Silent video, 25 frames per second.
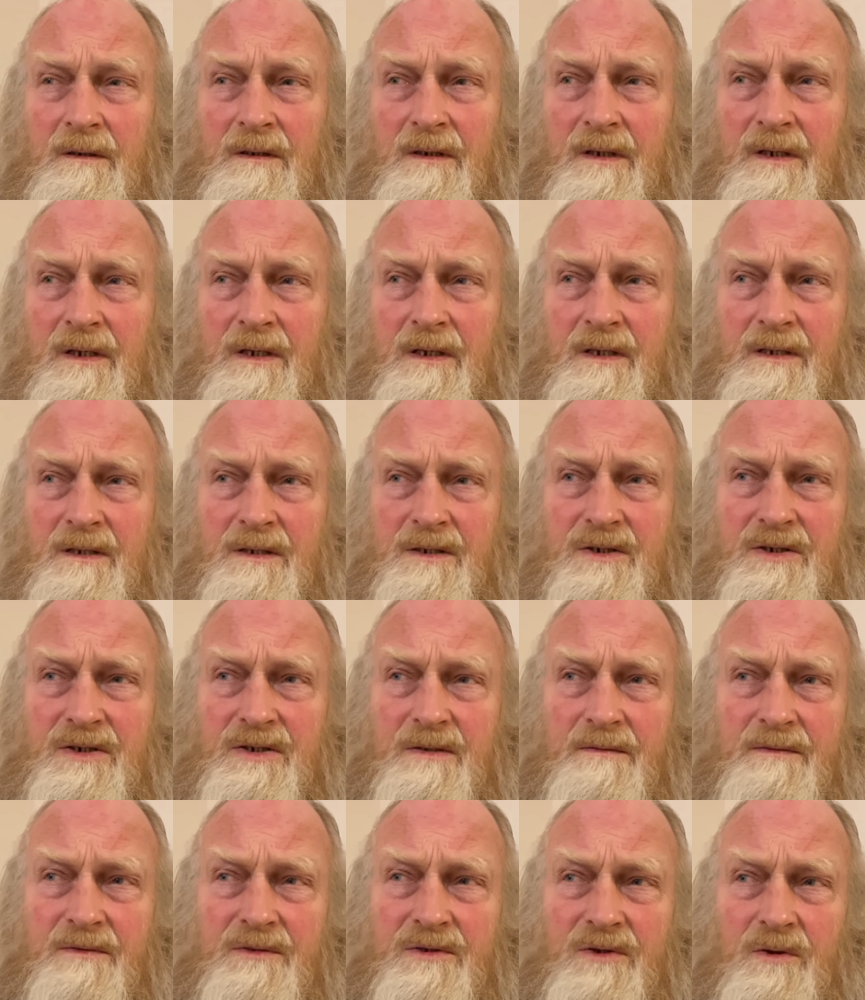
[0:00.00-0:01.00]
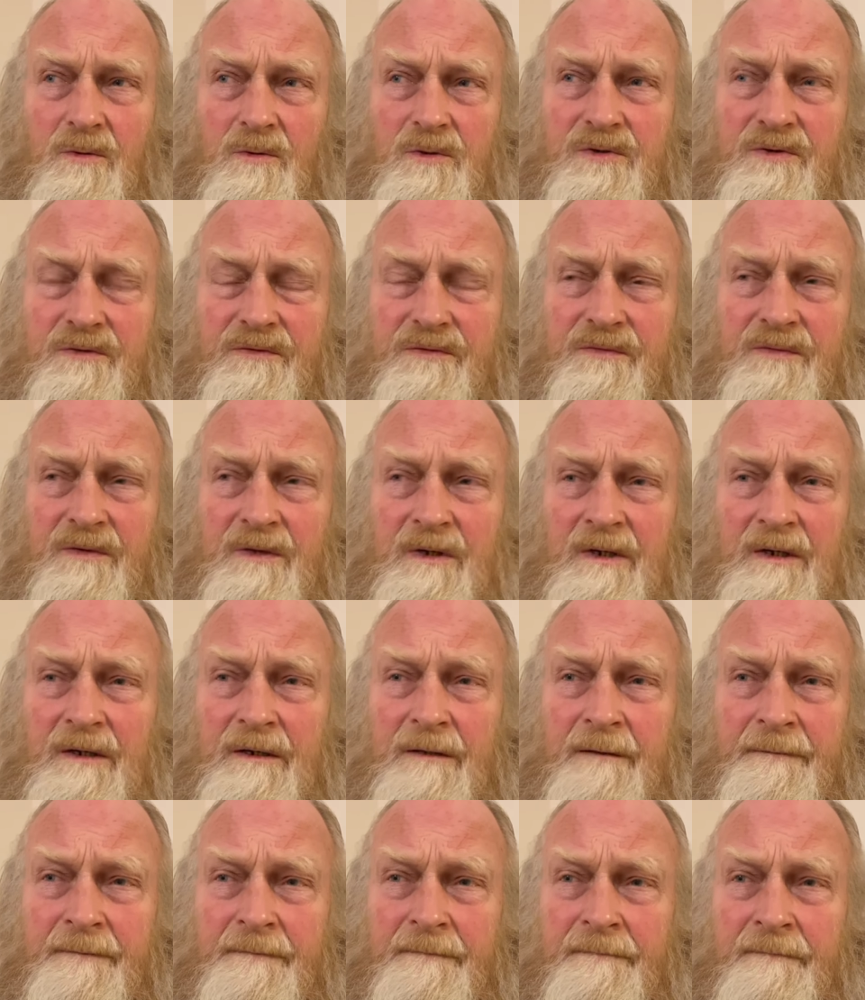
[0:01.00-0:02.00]
is sort of,
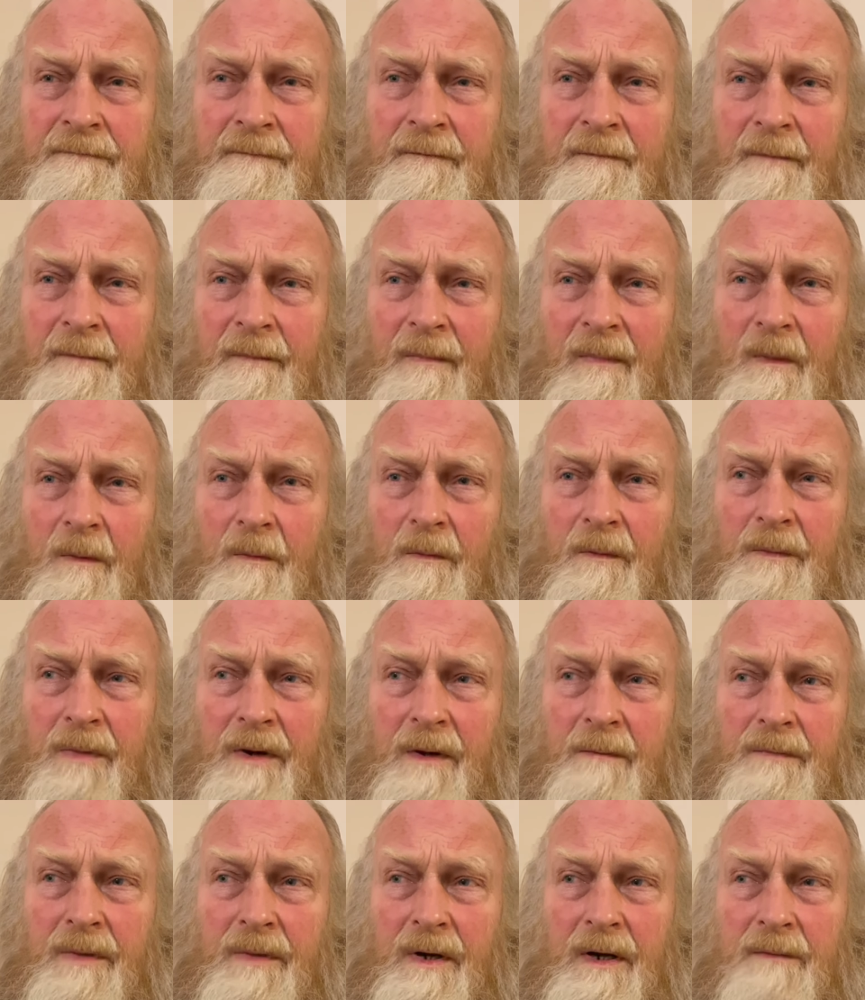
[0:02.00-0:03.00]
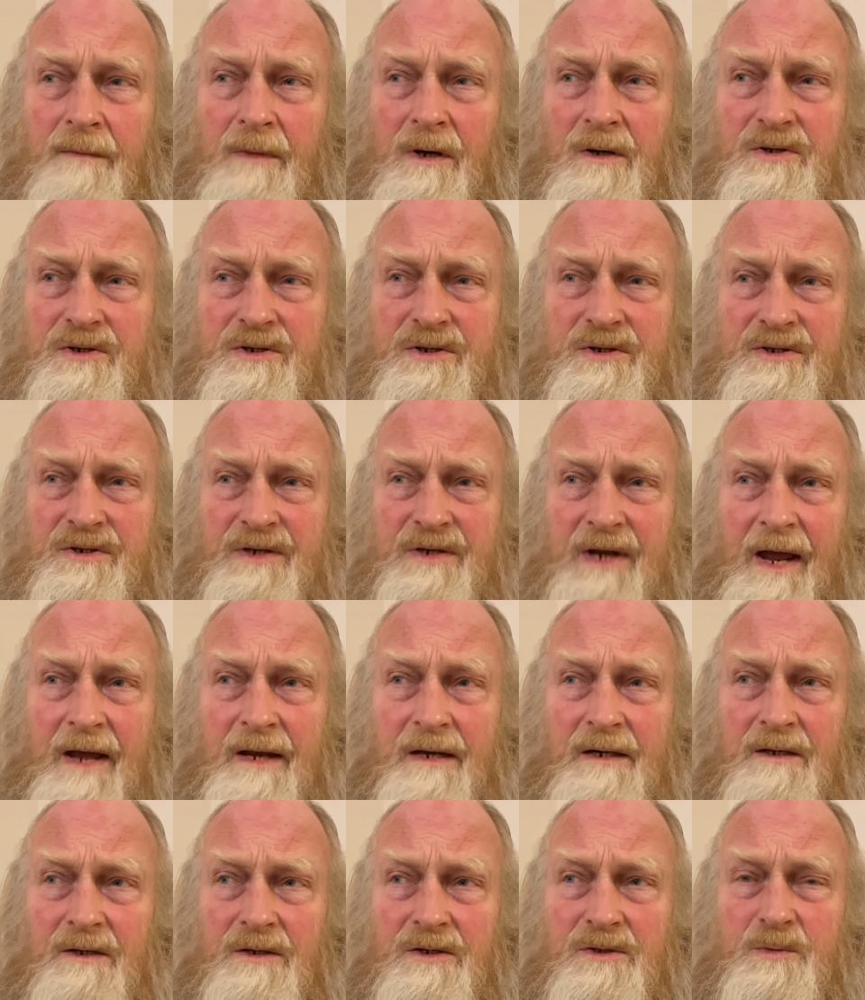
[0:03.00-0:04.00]
by most
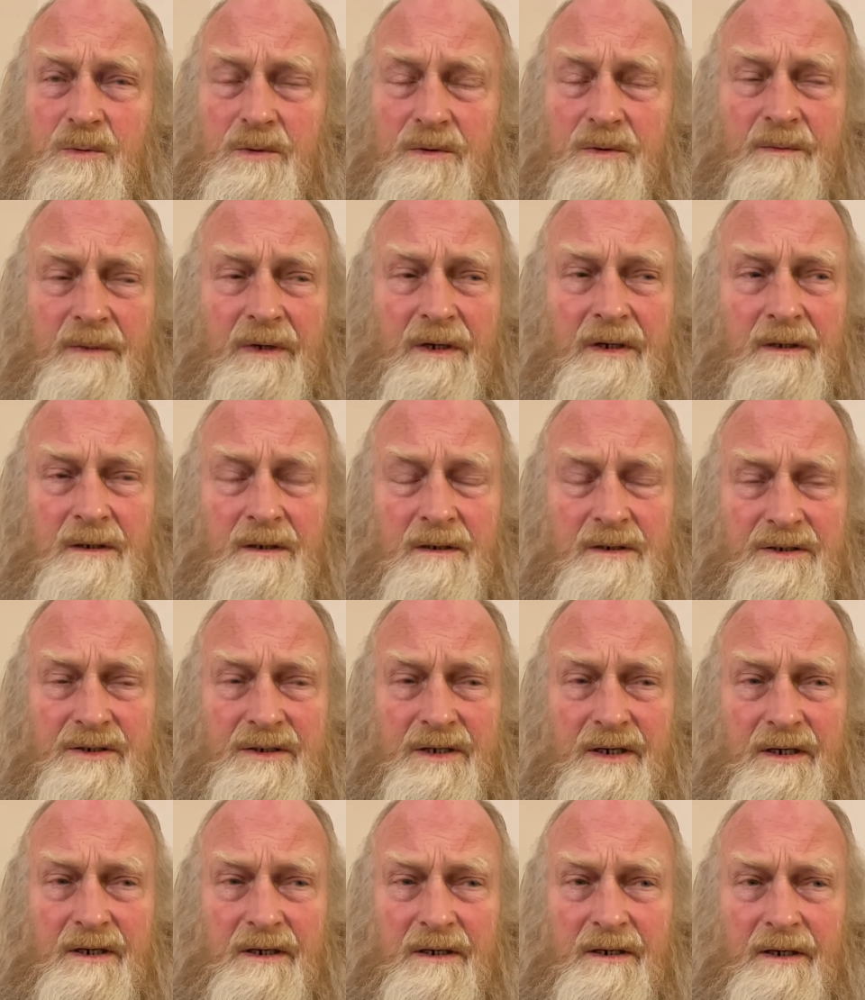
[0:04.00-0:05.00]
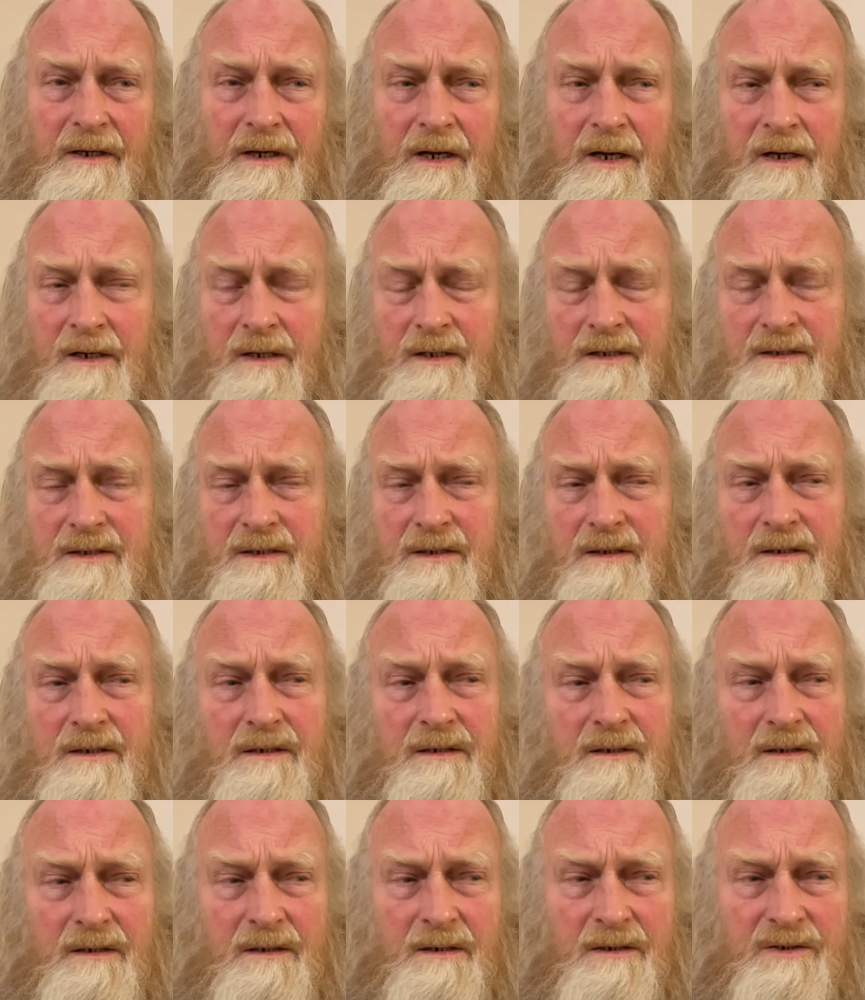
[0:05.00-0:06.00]
standards, would be considered an innocent
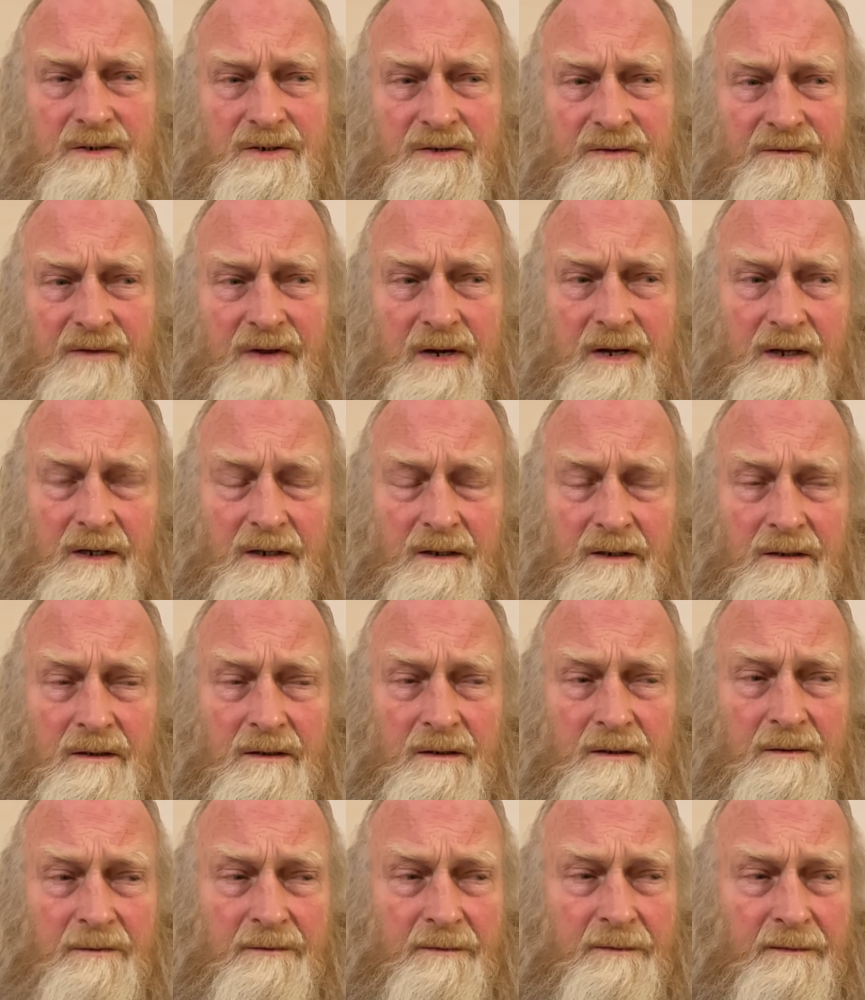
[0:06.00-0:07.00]
civilian.